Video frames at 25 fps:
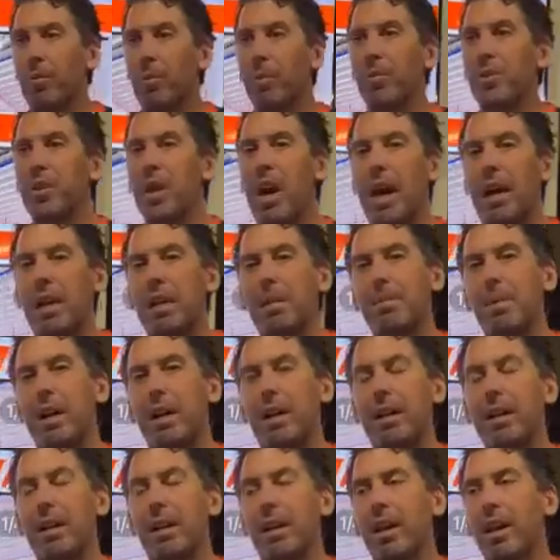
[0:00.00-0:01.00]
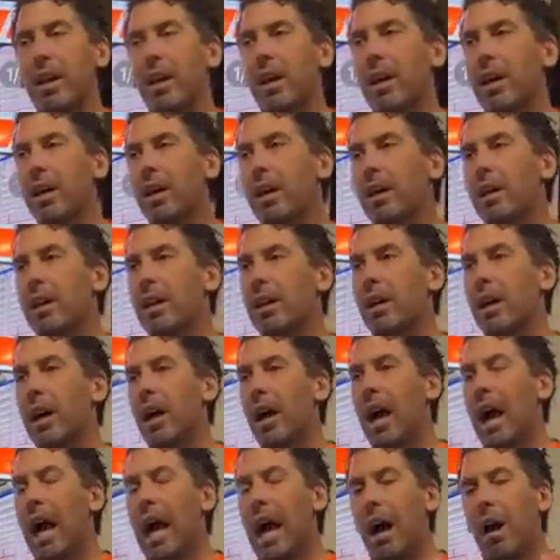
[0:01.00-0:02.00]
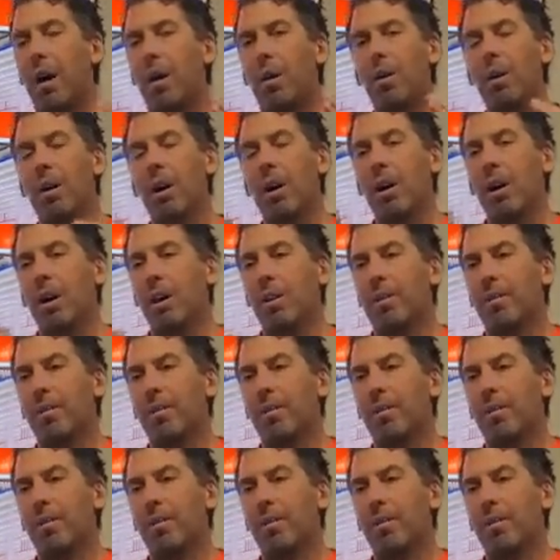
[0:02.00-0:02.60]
We've documented how